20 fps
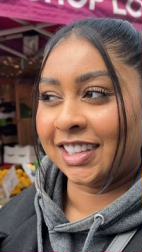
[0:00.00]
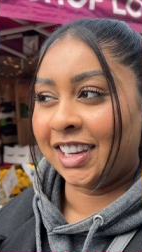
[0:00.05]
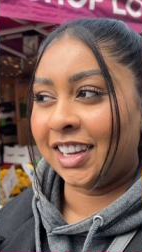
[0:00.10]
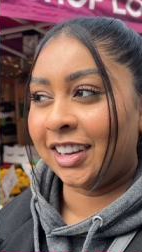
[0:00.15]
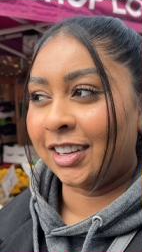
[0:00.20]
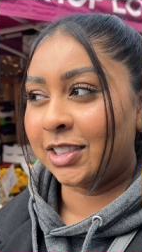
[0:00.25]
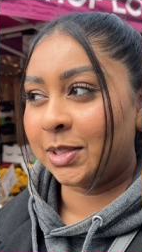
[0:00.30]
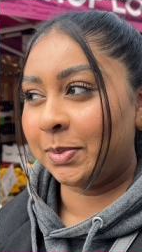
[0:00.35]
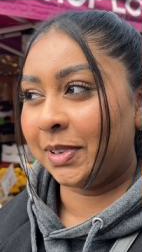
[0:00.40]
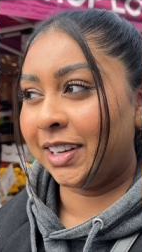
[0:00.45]
yeah,
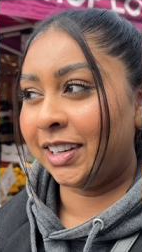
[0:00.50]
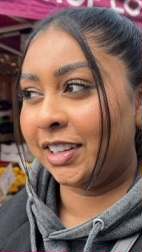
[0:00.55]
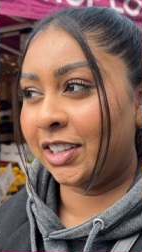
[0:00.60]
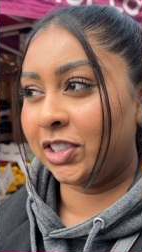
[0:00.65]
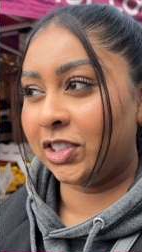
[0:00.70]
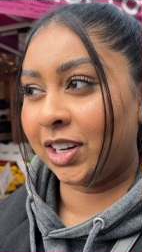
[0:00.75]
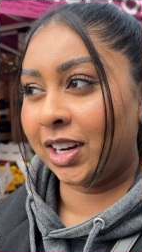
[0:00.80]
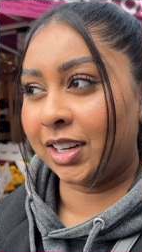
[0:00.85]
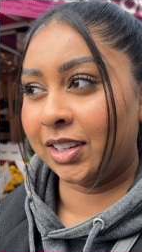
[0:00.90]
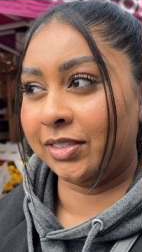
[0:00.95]
I was buying the
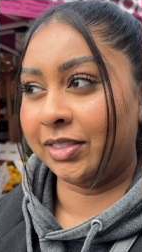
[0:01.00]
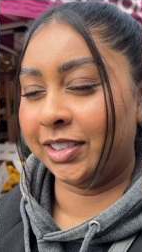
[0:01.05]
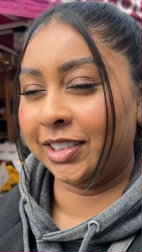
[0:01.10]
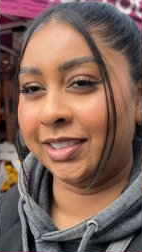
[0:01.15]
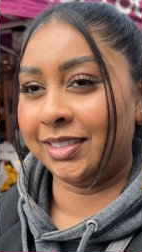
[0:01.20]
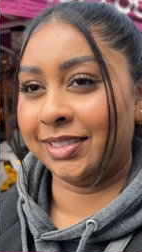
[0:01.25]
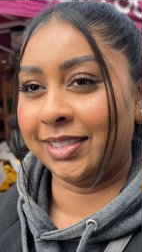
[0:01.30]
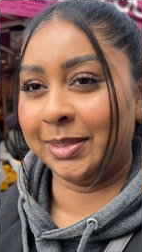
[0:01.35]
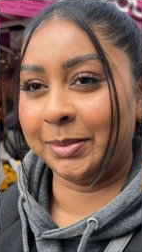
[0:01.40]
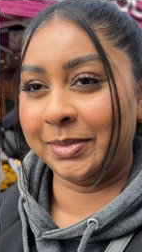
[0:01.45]
dragon fruit
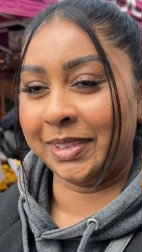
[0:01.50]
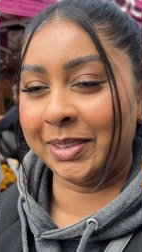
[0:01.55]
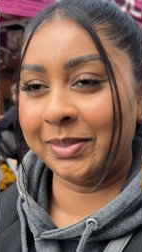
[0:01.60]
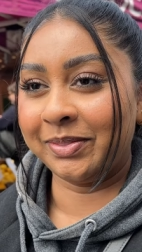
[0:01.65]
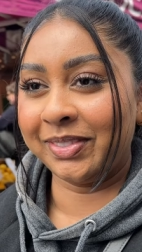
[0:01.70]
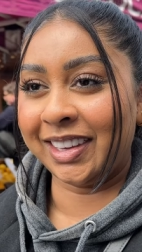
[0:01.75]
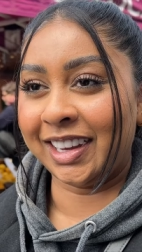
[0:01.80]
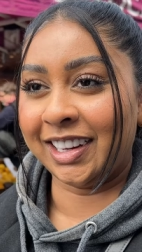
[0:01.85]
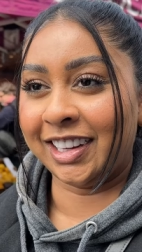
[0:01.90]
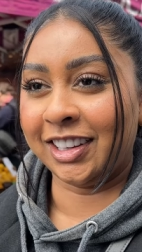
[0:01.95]
from him
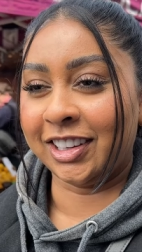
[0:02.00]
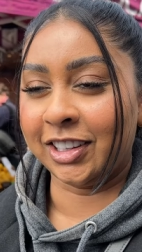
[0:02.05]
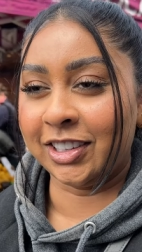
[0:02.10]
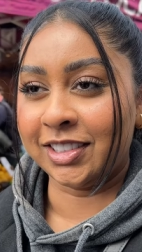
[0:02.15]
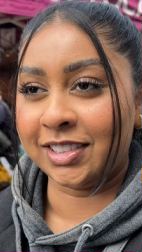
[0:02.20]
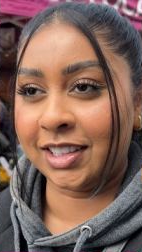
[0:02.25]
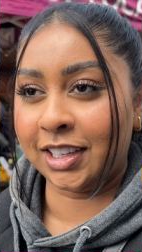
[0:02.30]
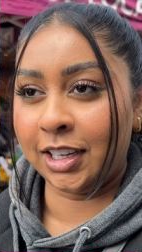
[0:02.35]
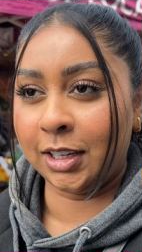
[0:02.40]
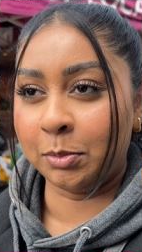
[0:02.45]
and he goes,
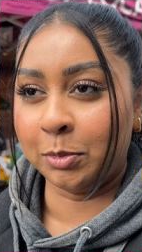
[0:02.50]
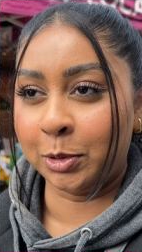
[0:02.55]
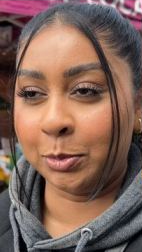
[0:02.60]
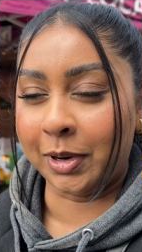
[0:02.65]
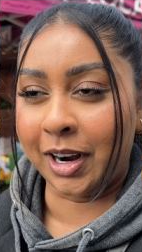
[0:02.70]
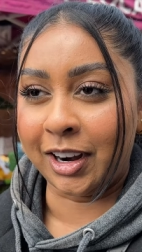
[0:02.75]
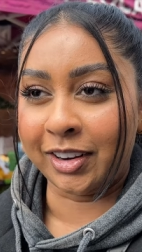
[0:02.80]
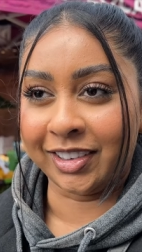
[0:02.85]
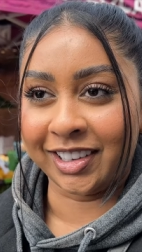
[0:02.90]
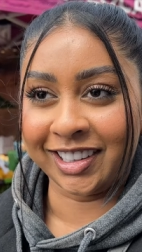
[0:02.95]
Eid
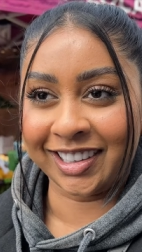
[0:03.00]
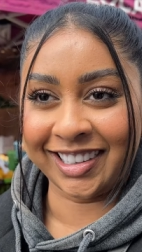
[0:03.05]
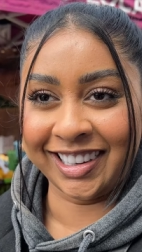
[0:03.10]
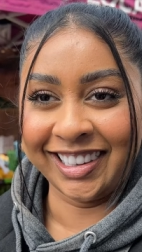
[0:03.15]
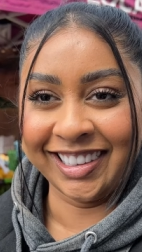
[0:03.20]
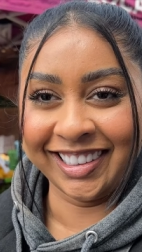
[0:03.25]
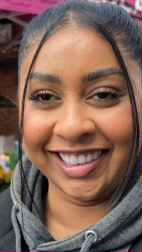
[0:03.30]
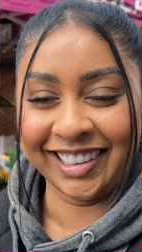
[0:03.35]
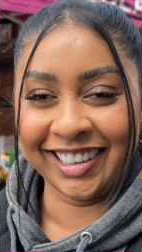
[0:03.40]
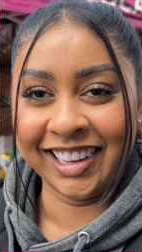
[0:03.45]
Mubarak.
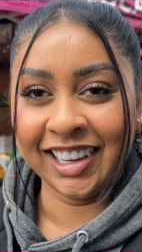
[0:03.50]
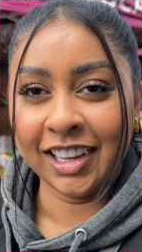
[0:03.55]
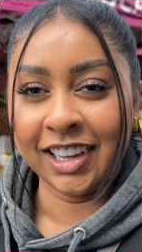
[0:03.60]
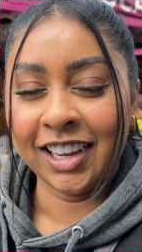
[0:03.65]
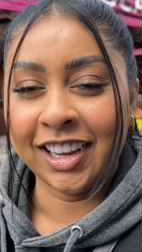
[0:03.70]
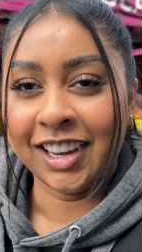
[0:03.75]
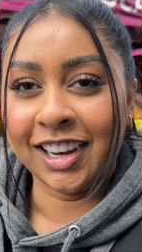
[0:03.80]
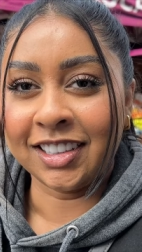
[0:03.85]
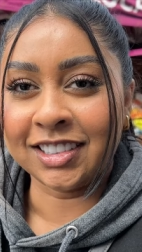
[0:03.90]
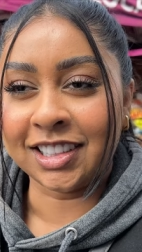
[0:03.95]
I
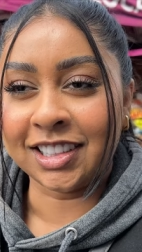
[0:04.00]
was